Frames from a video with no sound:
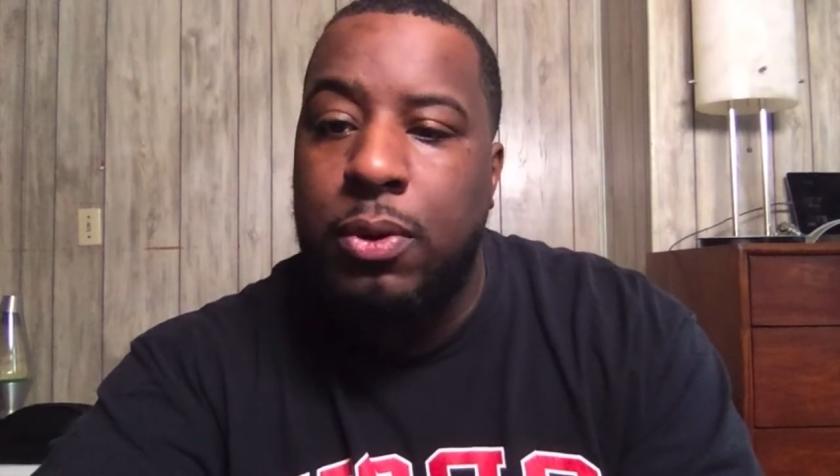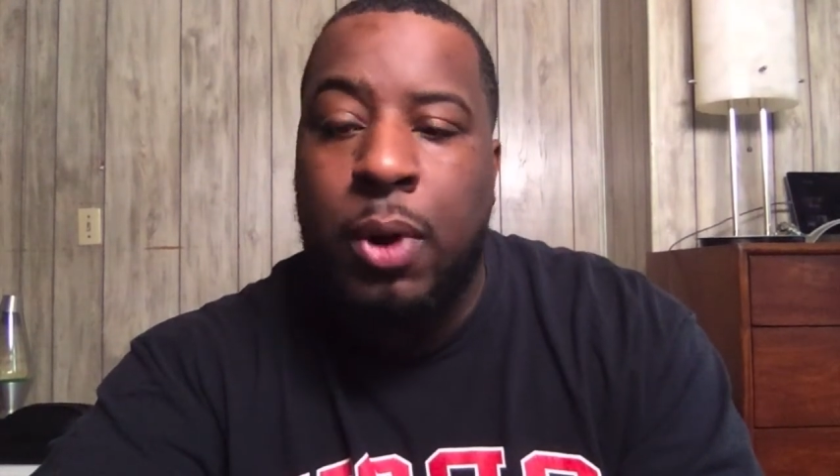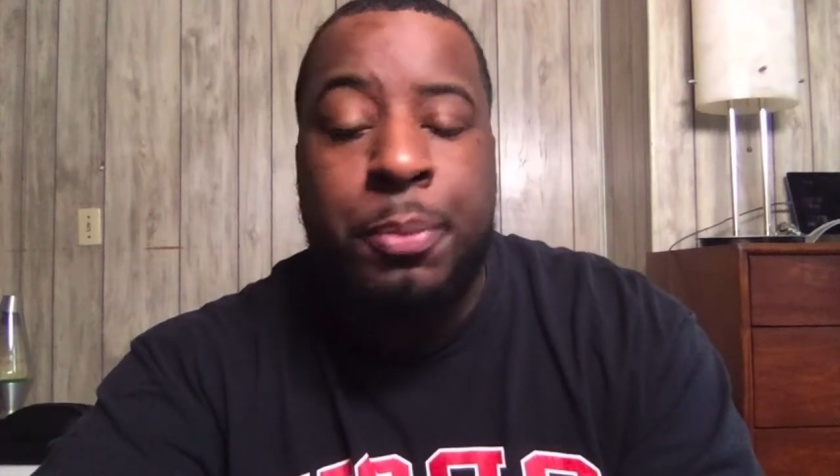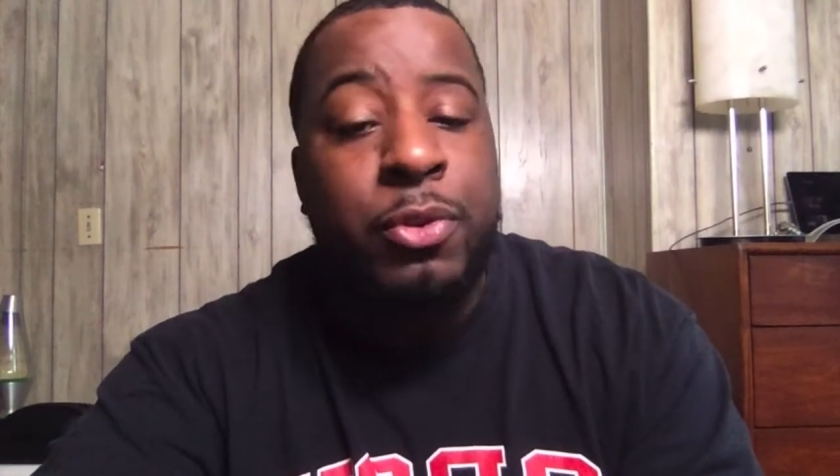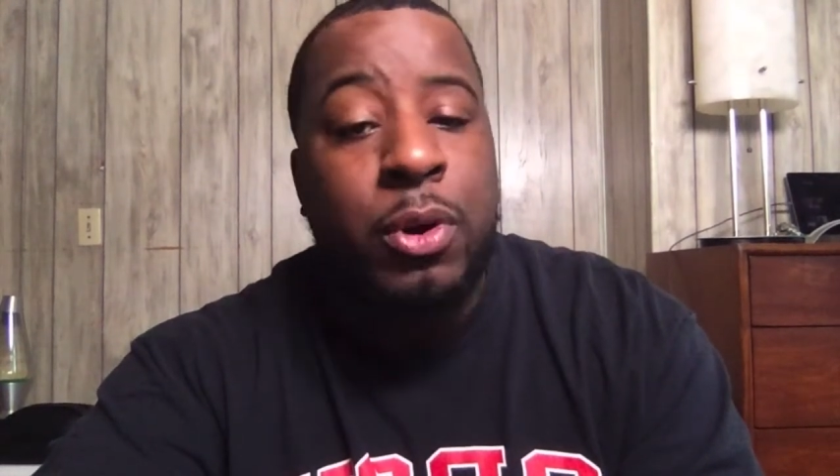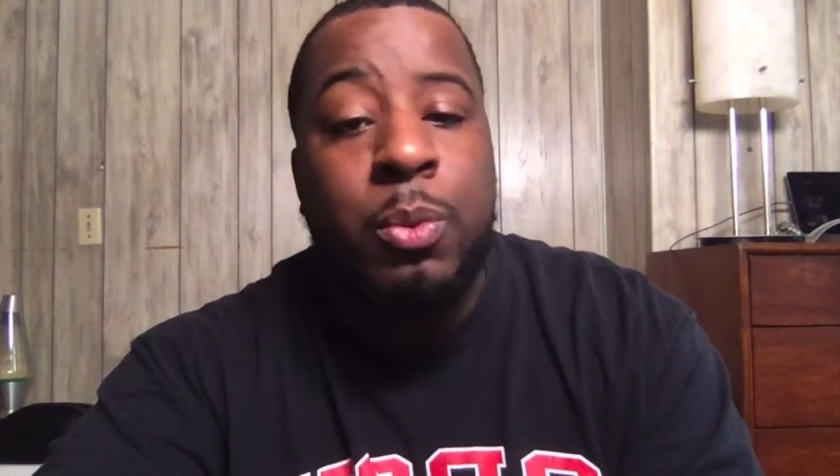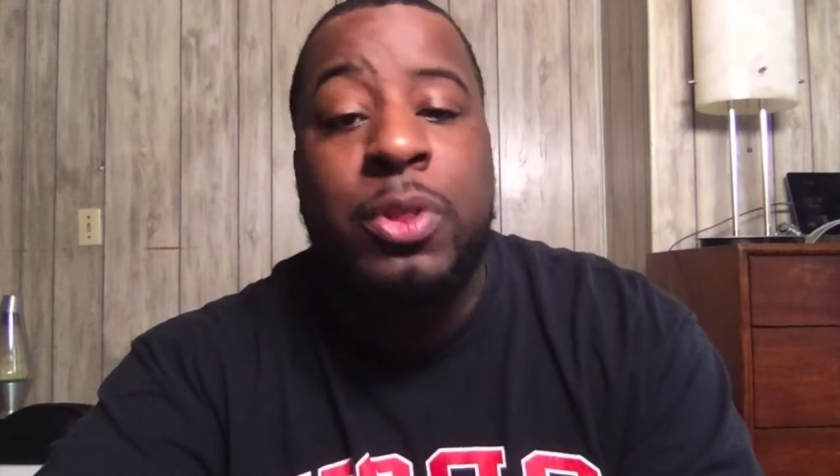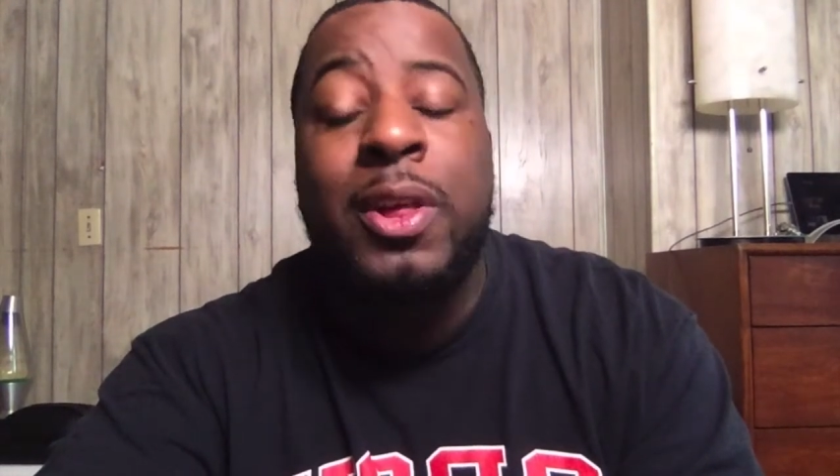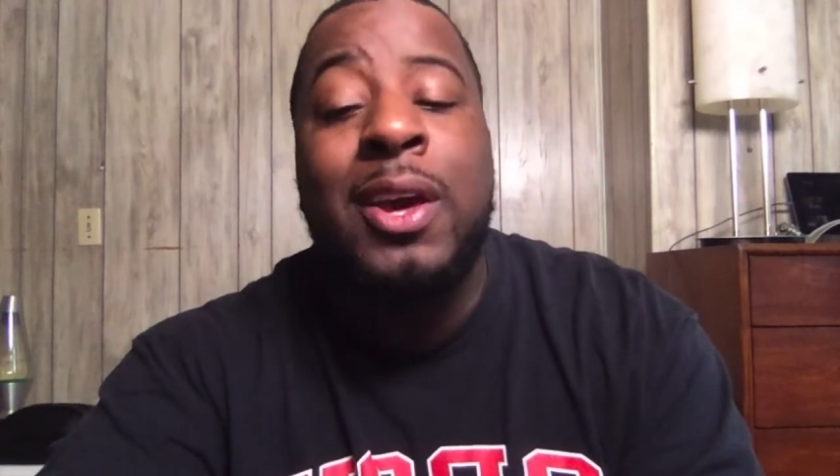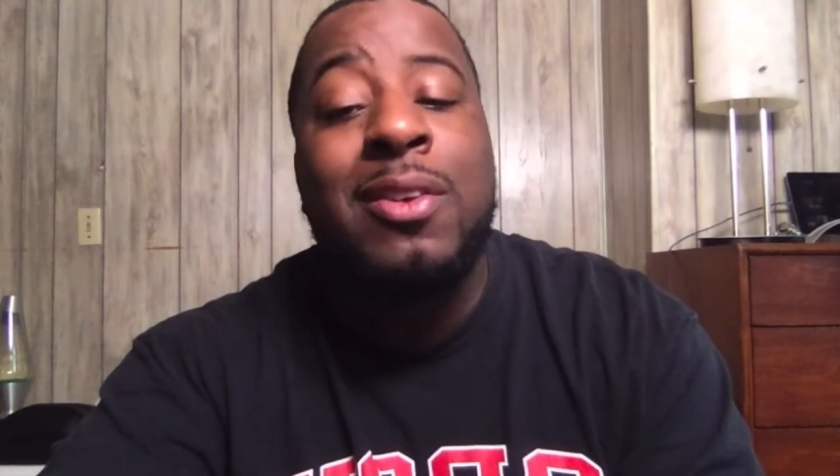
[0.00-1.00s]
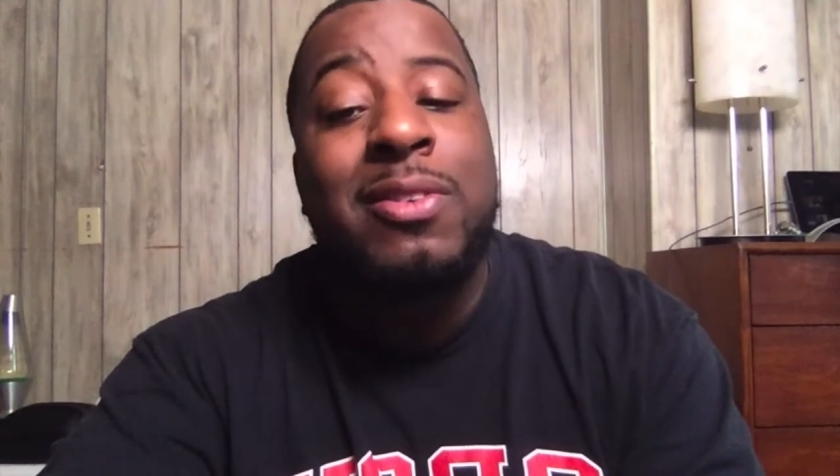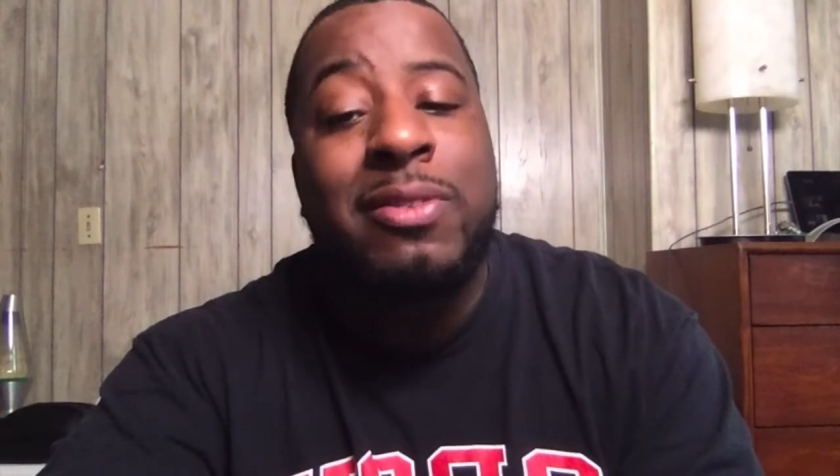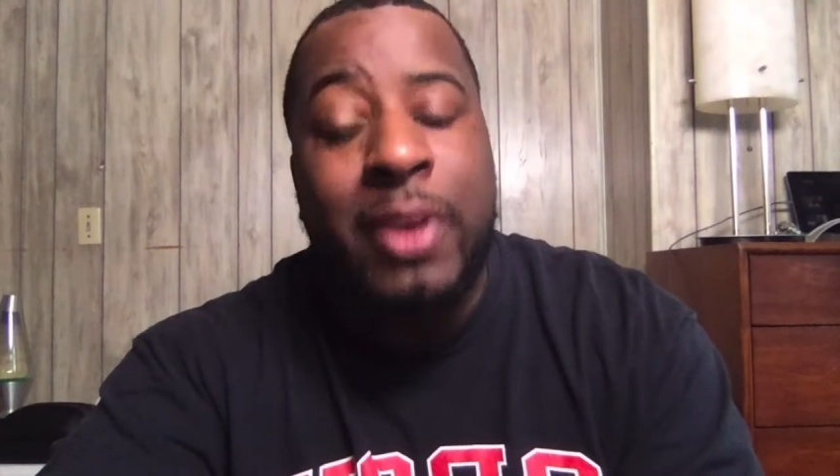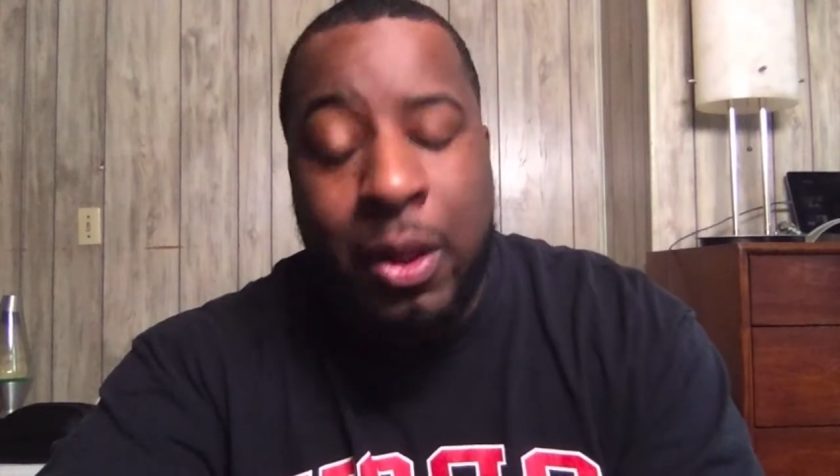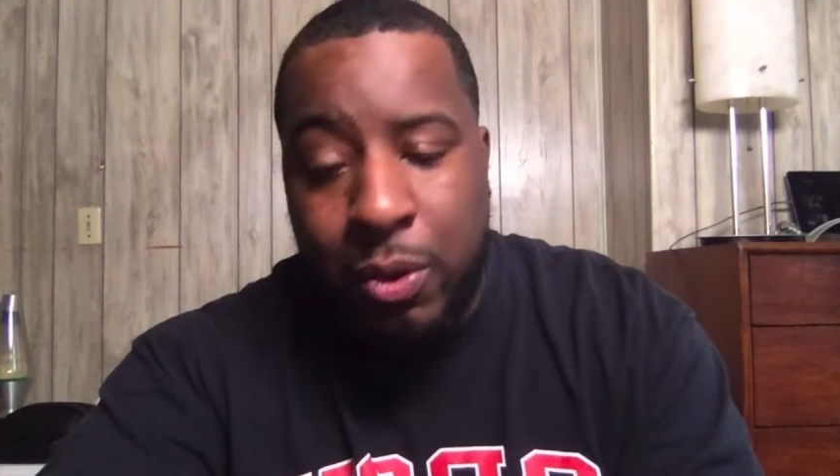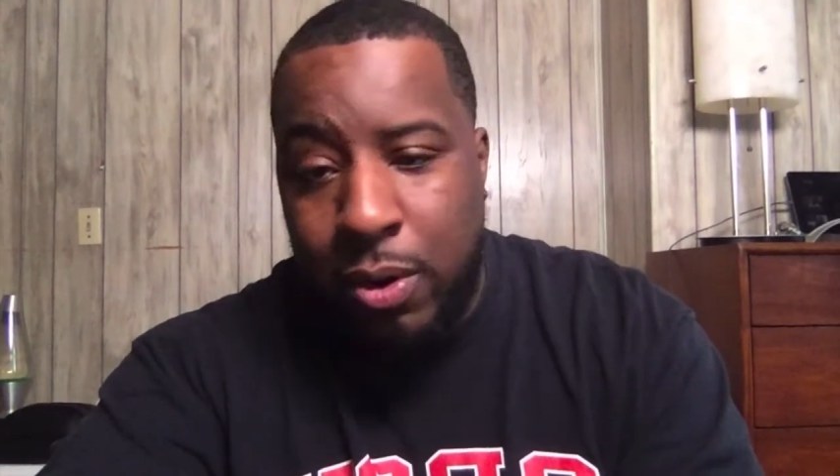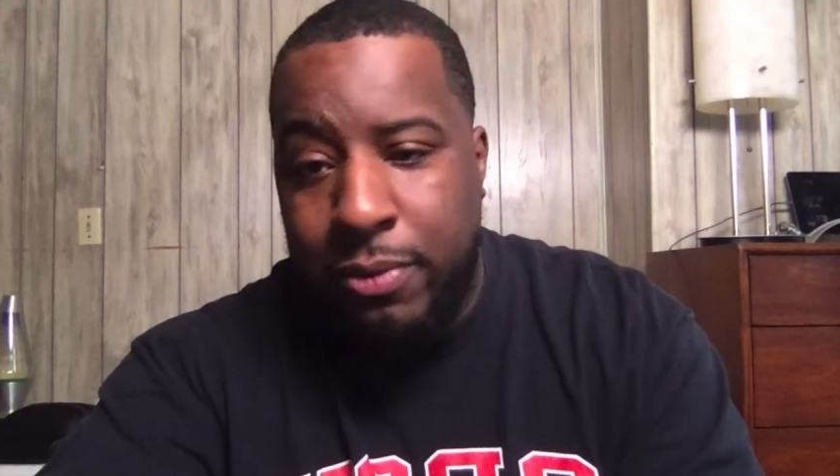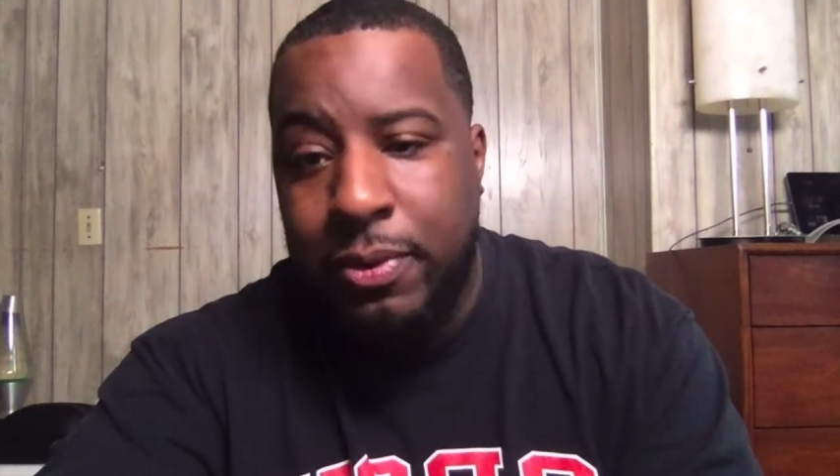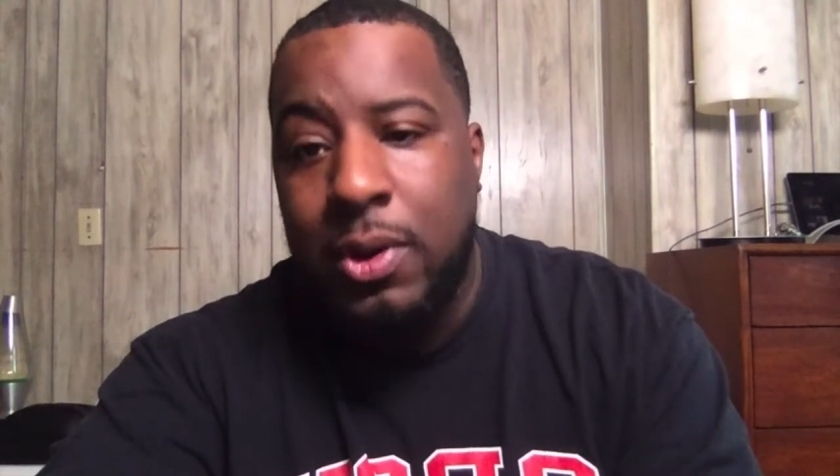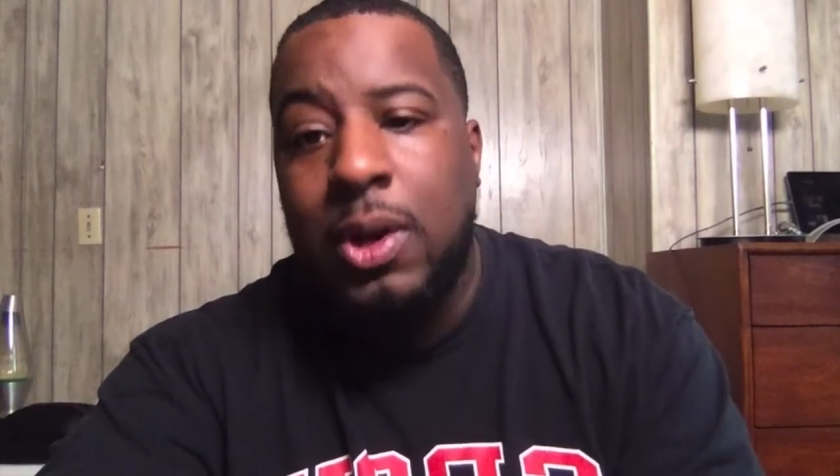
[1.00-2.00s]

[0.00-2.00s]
I'm sorry, with a sell off